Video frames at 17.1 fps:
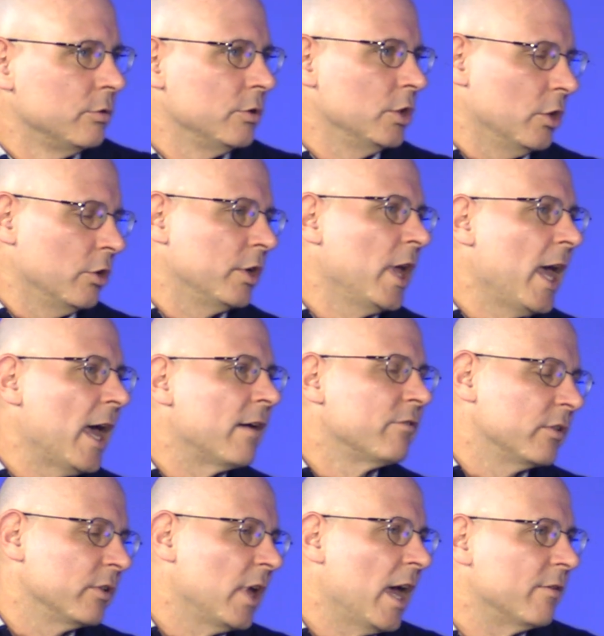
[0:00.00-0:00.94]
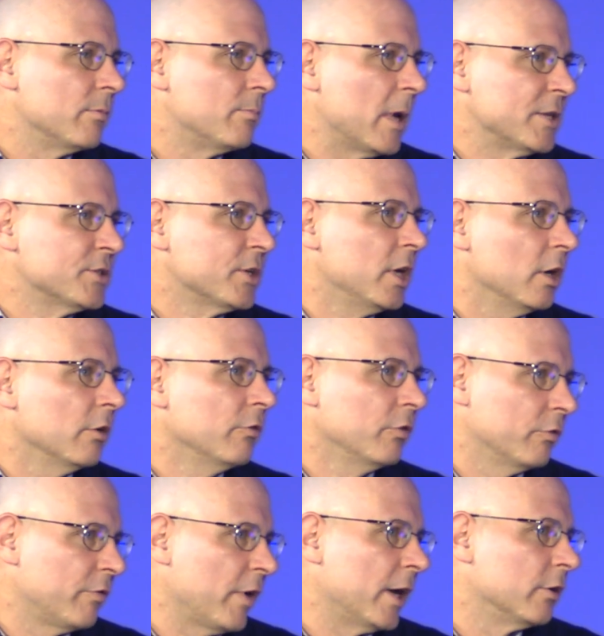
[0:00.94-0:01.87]
you know, to have have the best care
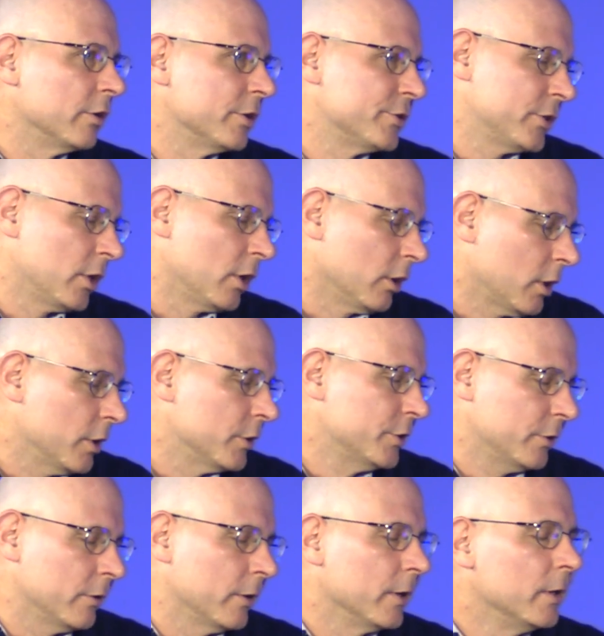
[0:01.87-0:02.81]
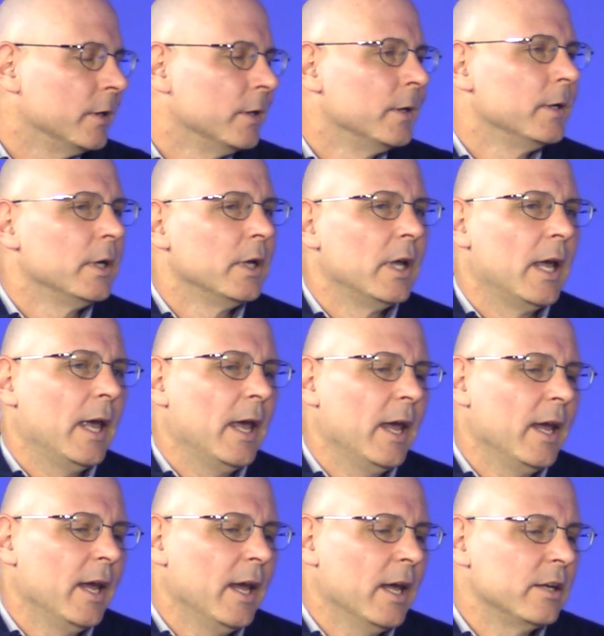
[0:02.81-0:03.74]
for veterans in our country,
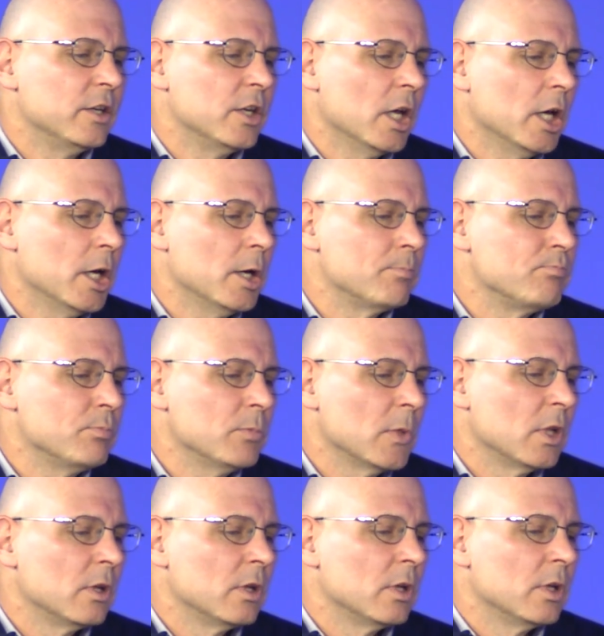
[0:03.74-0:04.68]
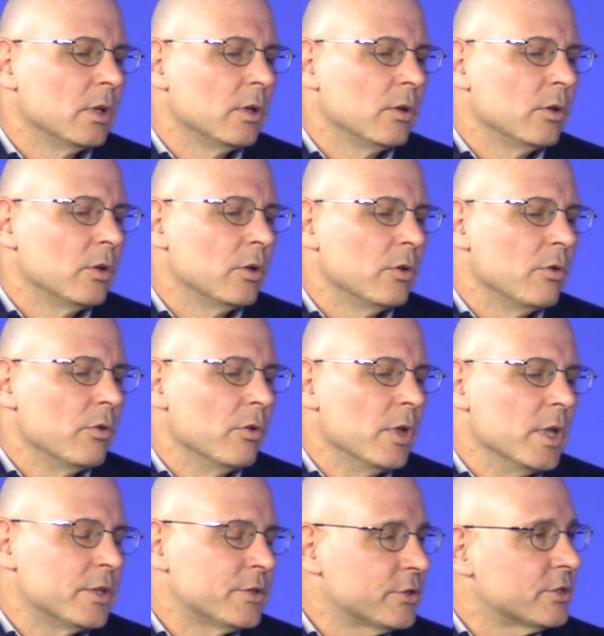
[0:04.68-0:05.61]
and um,
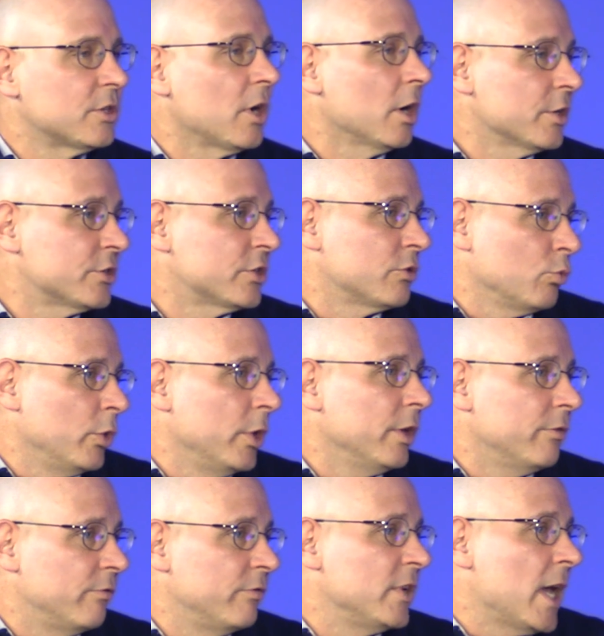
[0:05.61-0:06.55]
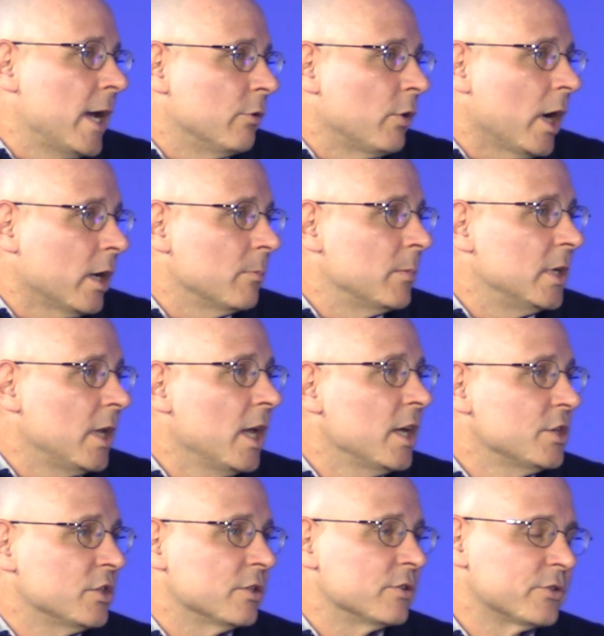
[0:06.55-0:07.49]
it starts with VA
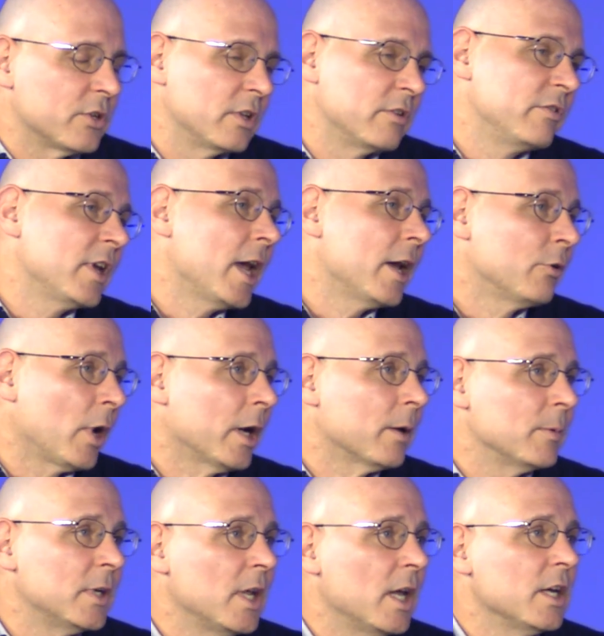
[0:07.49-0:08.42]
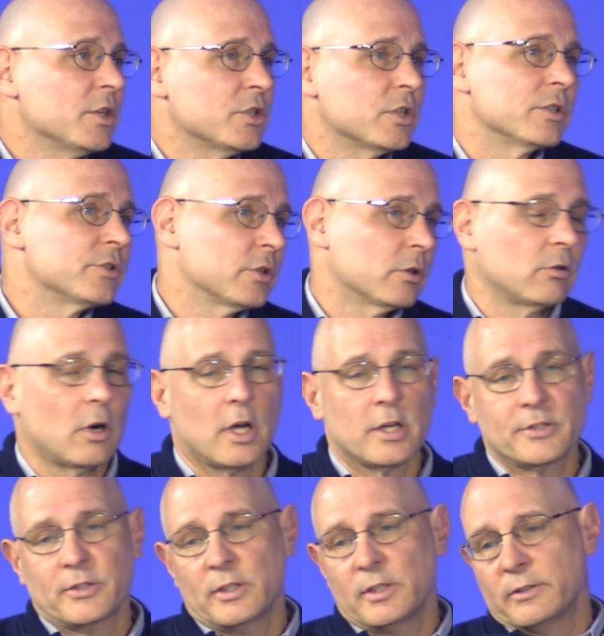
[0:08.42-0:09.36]
recommendations. So the VA recommendations
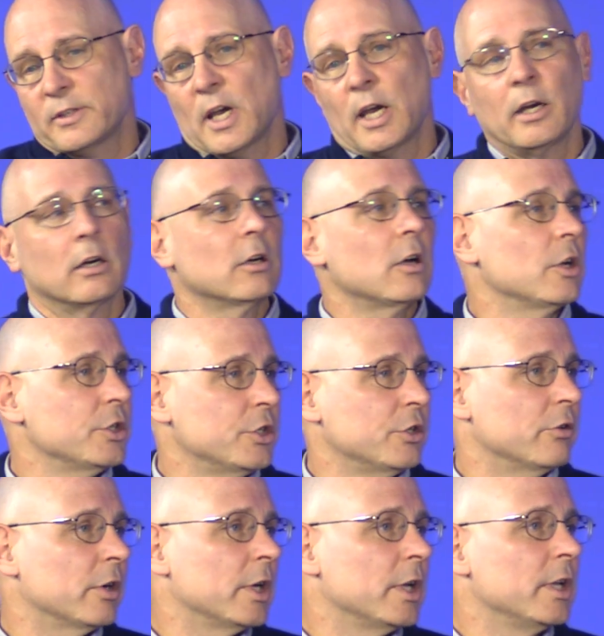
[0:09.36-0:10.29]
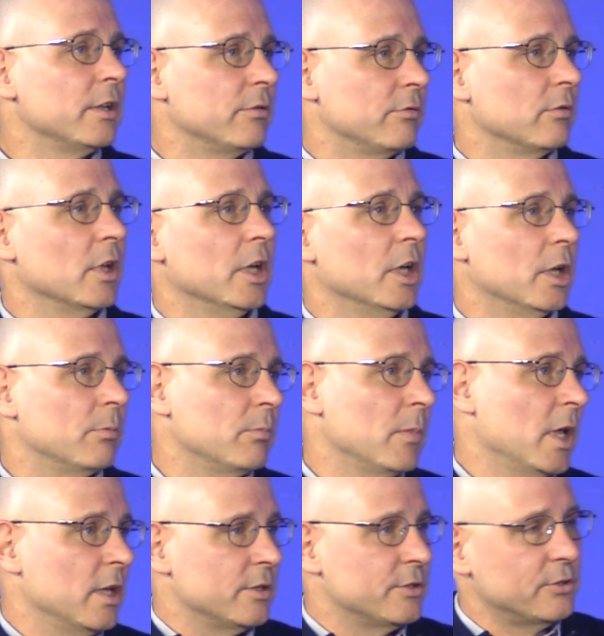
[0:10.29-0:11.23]
across the entire country,
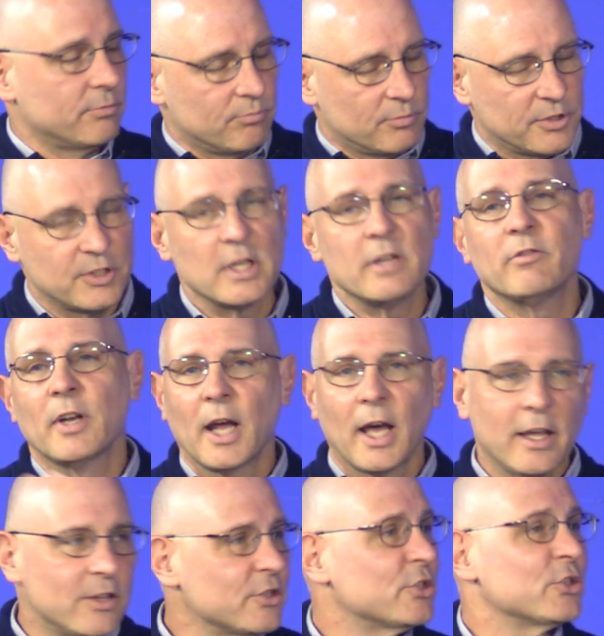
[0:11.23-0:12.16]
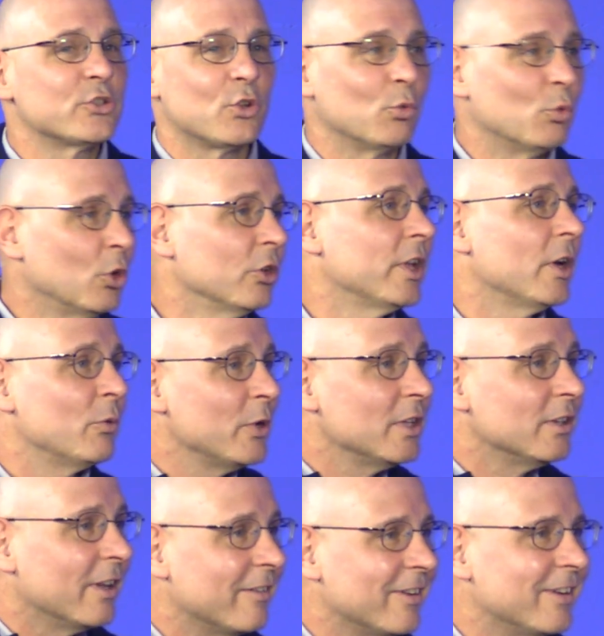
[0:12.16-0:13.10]
um, as Steve and I, this is the world that
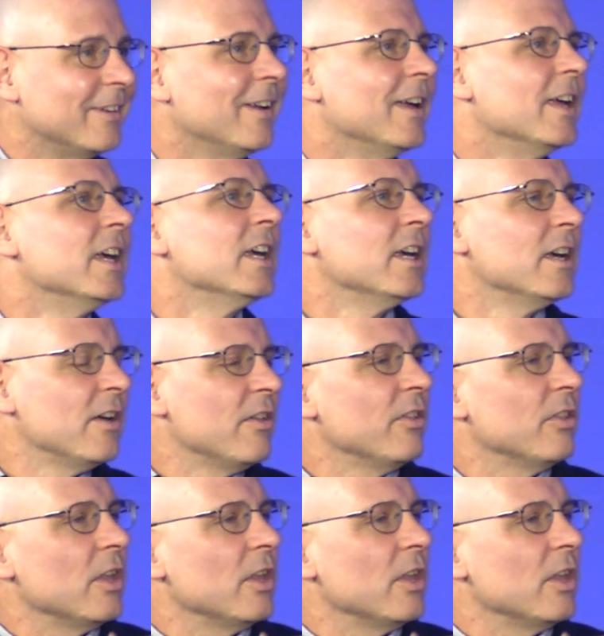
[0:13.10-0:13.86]
we live in. Right.